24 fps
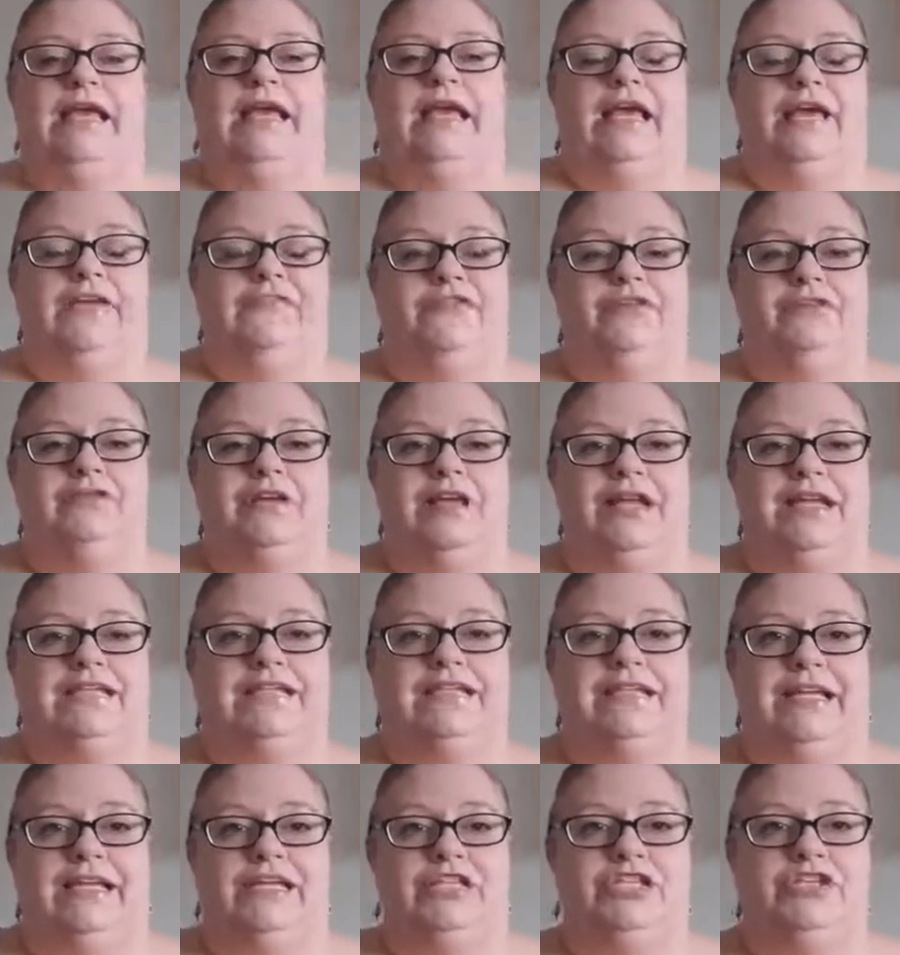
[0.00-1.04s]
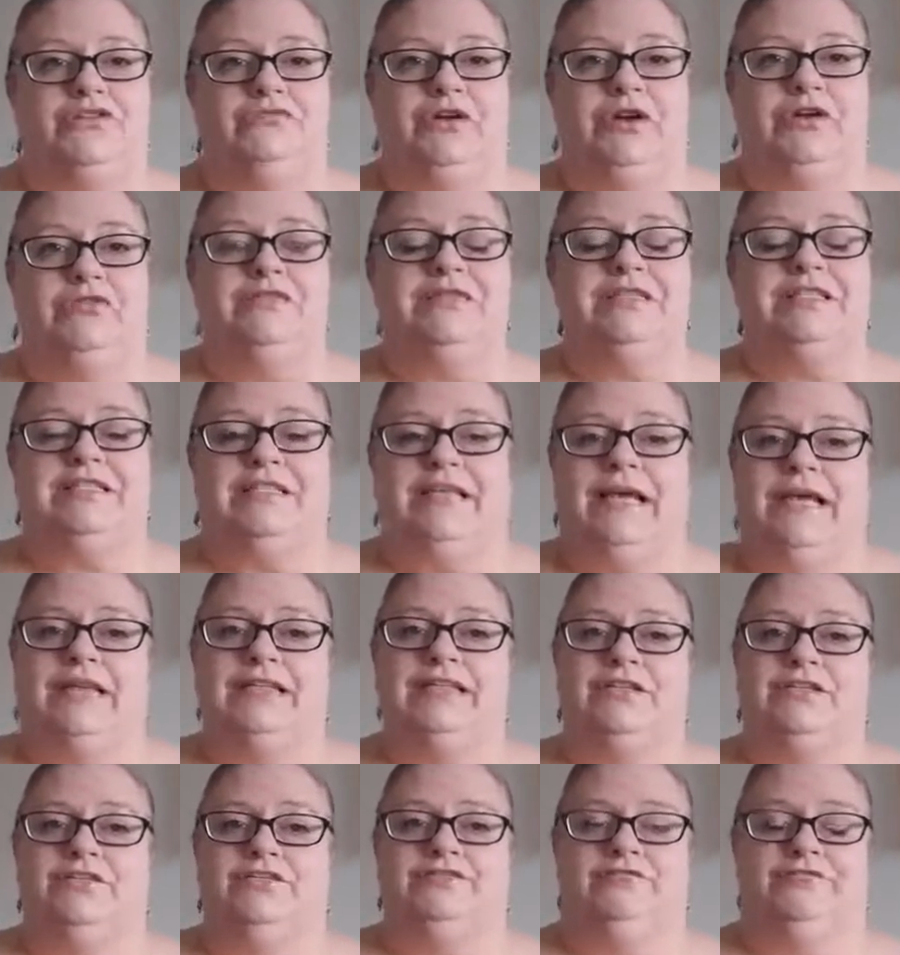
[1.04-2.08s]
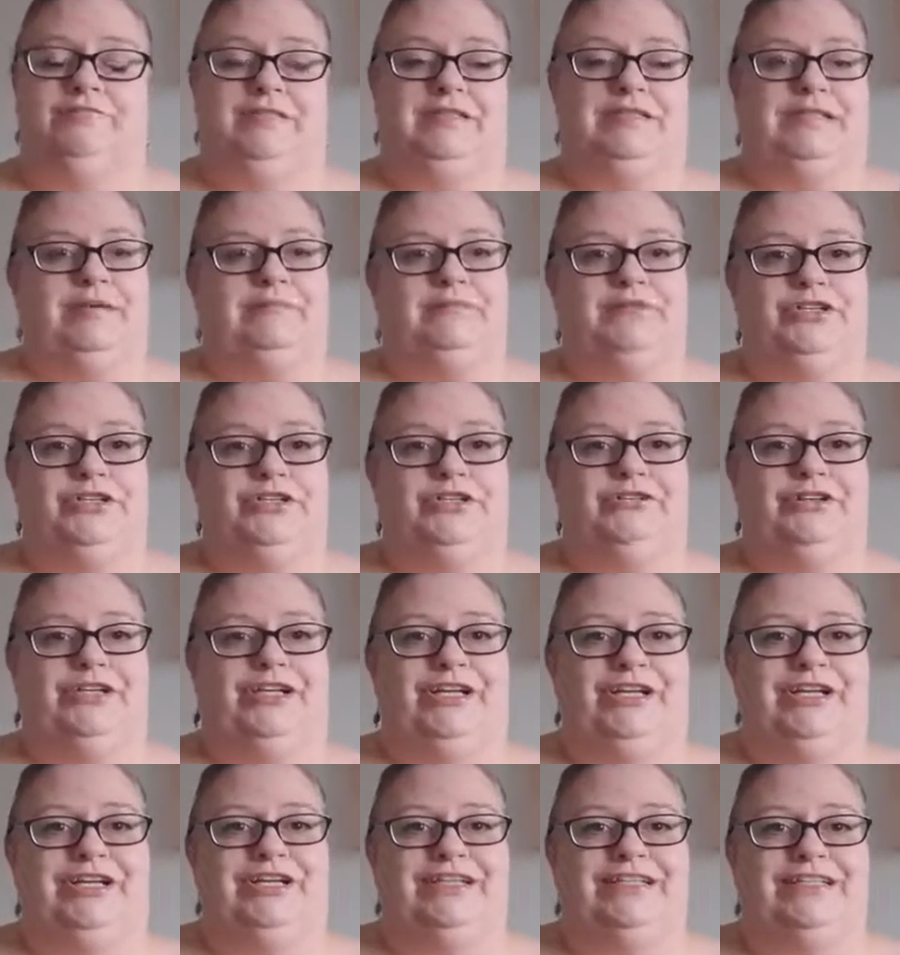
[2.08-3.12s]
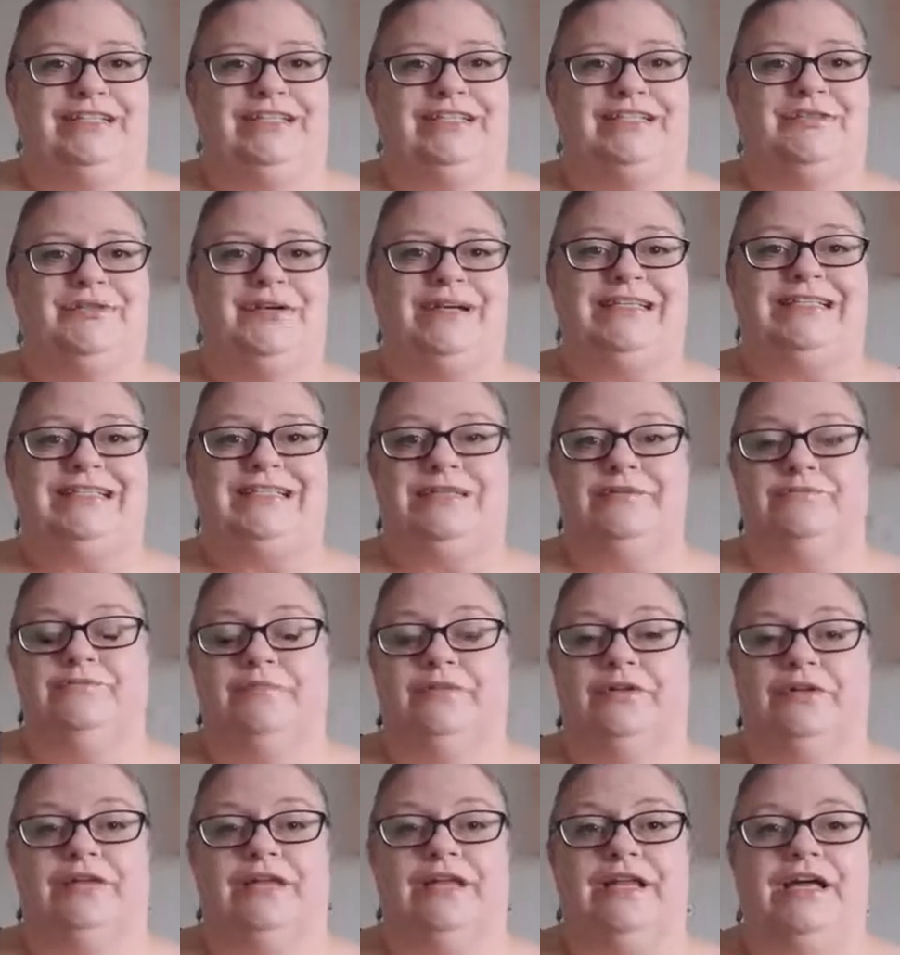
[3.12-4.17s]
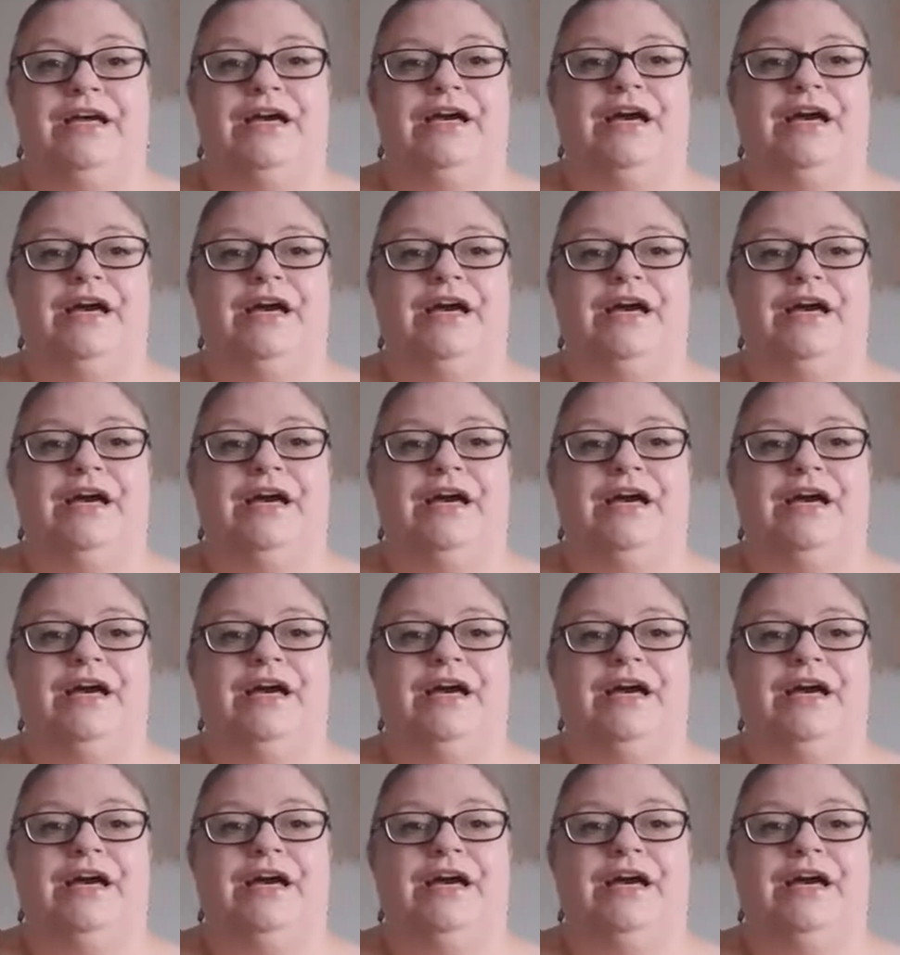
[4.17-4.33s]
If you would like to get your own set of Perceptionary cards, that's quite simple.